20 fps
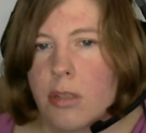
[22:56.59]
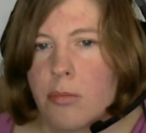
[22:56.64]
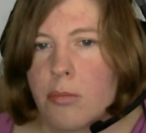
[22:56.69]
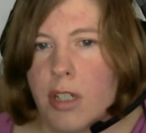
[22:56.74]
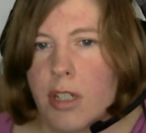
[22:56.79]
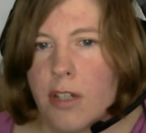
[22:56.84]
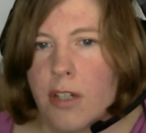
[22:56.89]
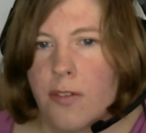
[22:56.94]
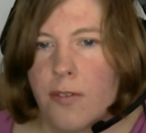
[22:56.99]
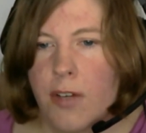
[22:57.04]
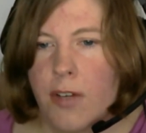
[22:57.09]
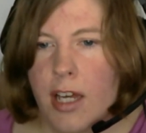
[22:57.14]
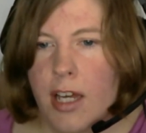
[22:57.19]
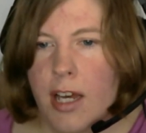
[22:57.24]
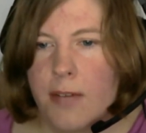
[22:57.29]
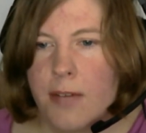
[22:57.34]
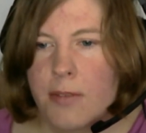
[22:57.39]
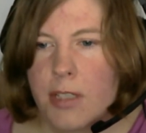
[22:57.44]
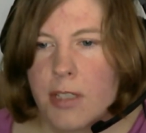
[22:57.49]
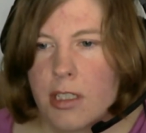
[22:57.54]
But if I
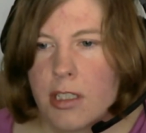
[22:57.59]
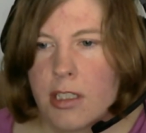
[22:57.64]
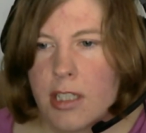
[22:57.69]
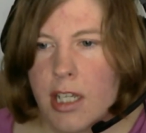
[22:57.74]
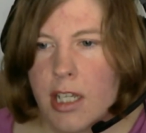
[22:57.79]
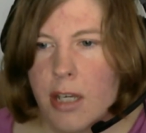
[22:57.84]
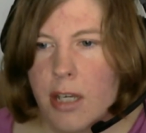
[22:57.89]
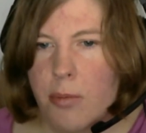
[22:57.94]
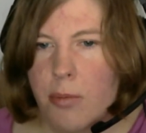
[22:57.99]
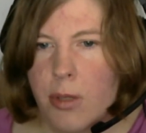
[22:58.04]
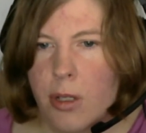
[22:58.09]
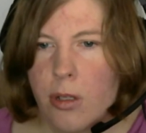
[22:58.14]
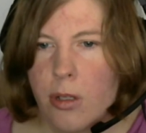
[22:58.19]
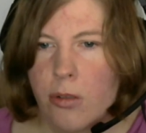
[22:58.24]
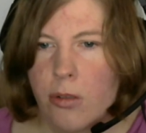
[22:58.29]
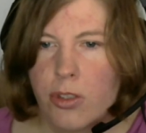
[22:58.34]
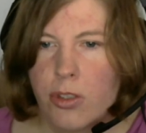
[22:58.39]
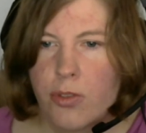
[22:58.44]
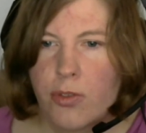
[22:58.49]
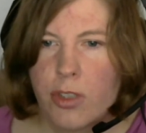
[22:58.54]
have to take
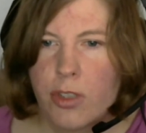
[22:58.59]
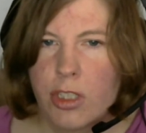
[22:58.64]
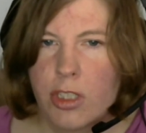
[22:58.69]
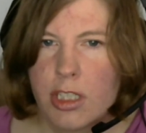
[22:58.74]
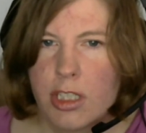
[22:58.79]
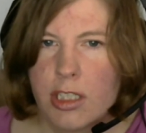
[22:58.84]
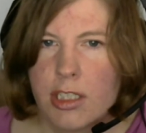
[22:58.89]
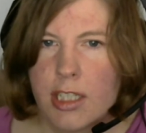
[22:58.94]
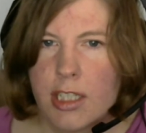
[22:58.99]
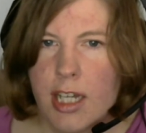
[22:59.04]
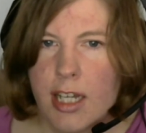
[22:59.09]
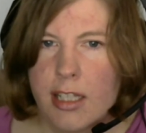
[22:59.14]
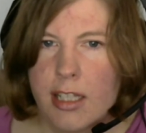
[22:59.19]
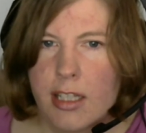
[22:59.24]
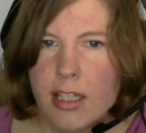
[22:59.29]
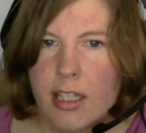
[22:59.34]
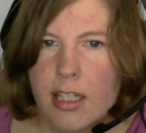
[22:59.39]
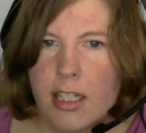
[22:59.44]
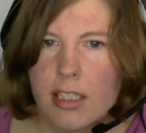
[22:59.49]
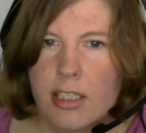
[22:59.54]
pills for just that,
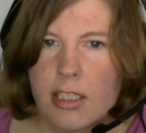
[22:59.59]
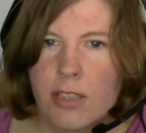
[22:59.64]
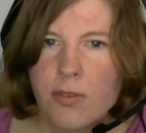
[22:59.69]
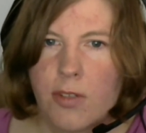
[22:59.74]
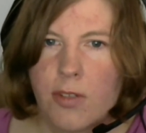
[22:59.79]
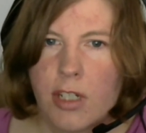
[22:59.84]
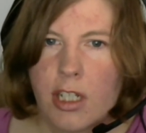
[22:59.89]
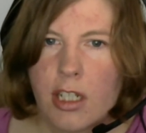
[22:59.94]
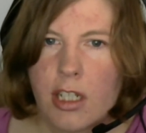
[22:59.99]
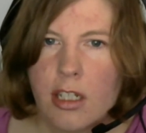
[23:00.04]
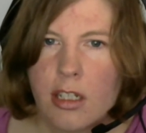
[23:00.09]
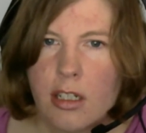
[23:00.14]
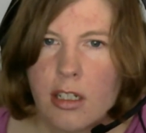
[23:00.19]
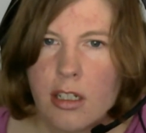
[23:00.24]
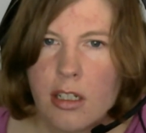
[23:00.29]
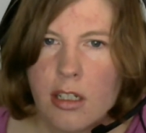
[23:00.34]
that's fine.